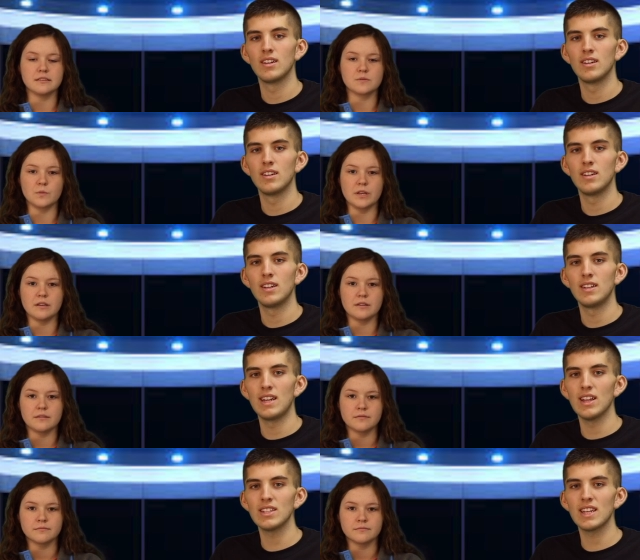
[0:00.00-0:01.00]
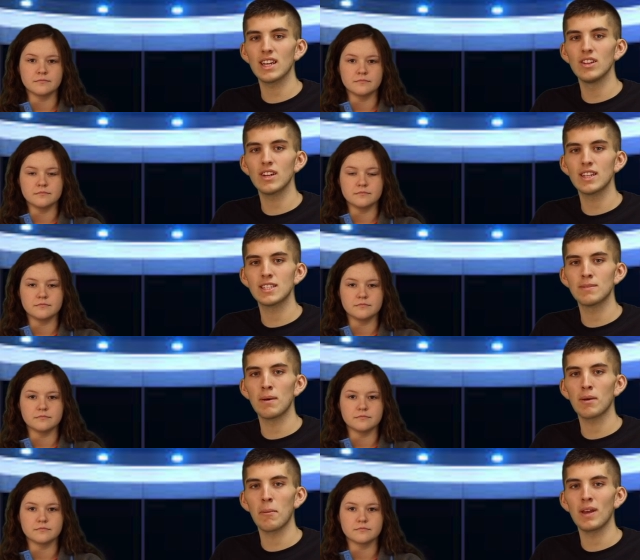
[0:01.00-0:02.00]
Speaker 1: this week.
Speaker 2: Now let's take a look at some
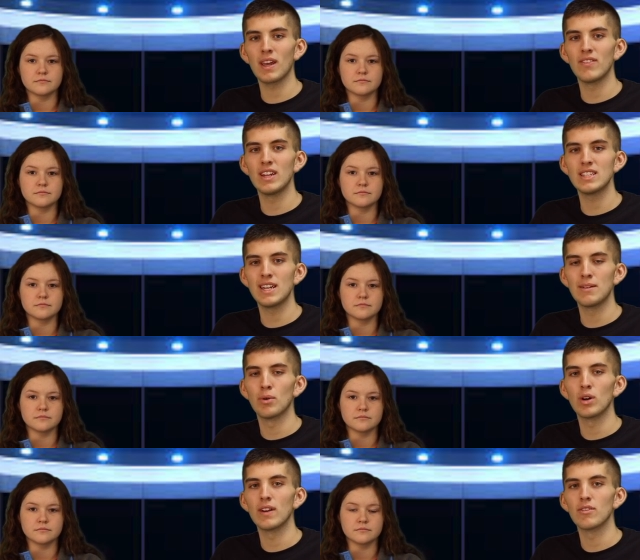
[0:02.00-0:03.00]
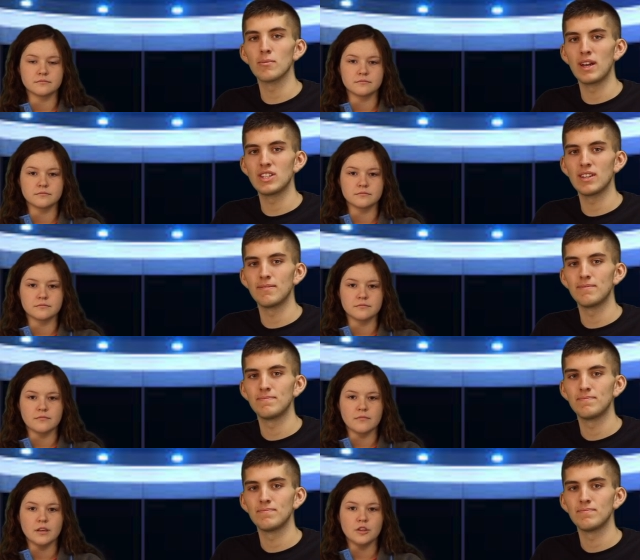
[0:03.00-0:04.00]
upcoming events and important information.
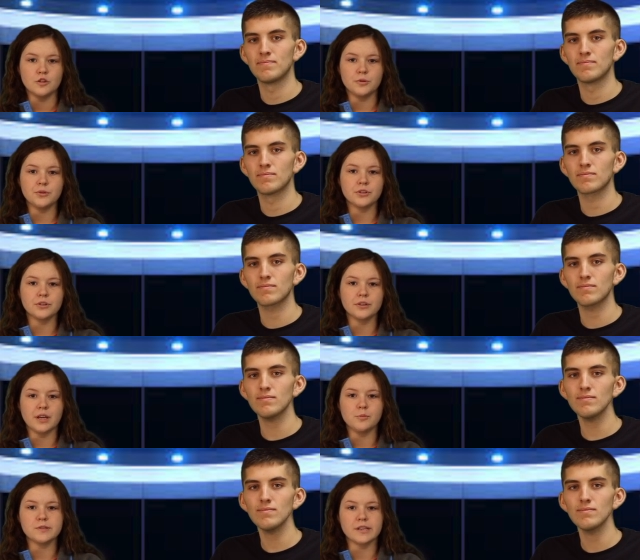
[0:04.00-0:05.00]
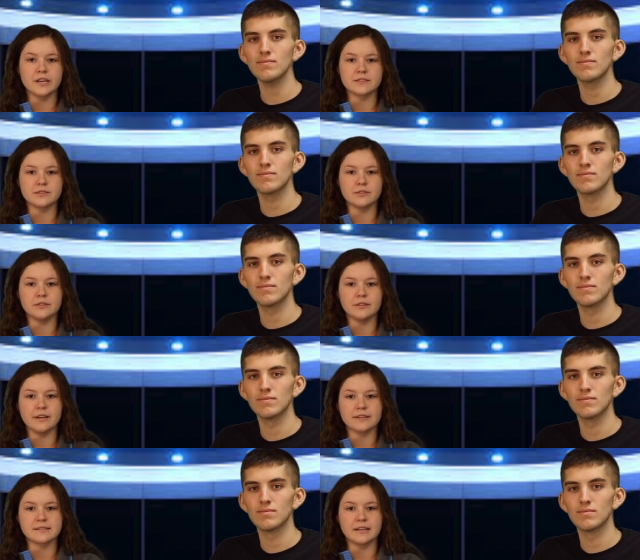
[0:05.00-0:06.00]
Speaker 1: The Blue and Gold game was canceled
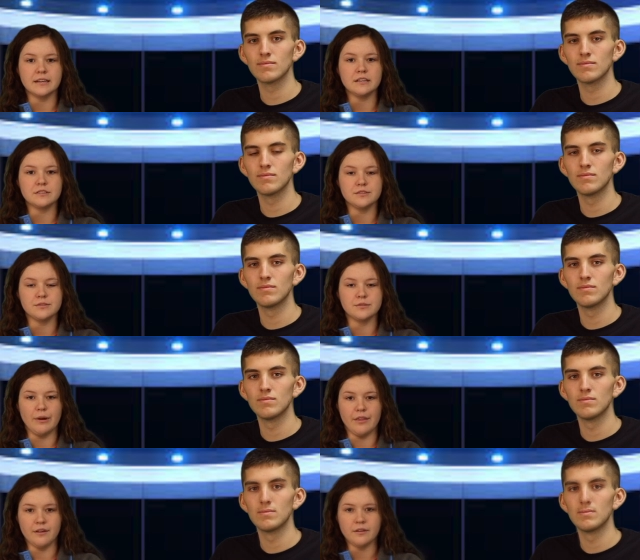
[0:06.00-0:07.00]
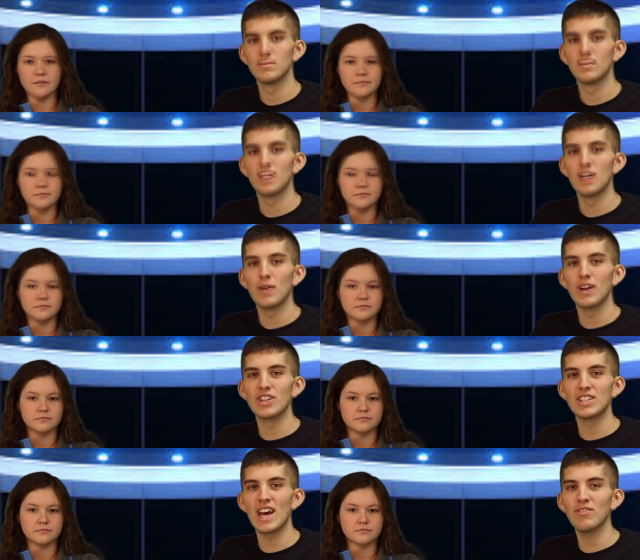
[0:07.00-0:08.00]
last night due to weather.
Speaker 2: We are
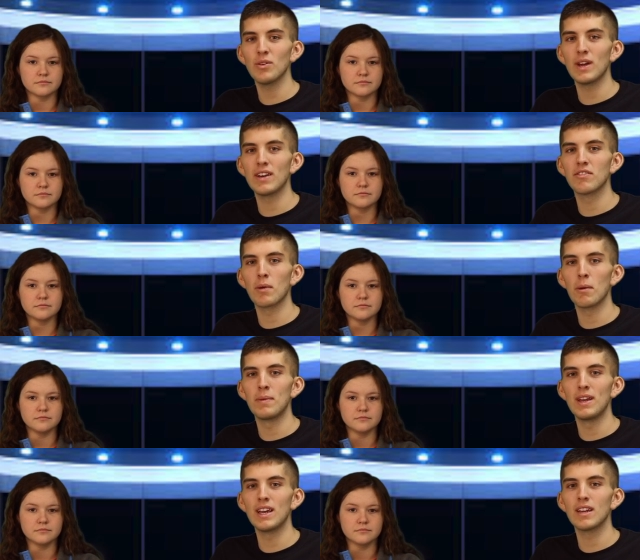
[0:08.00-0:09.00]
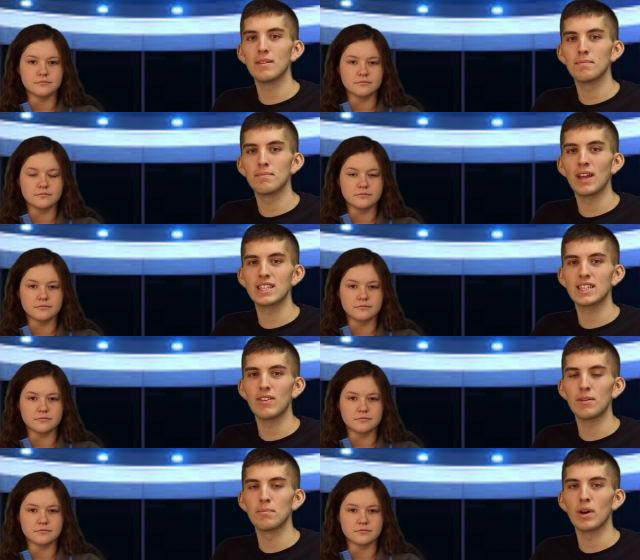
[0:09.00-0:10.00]
just half a week from our big Thanksgiving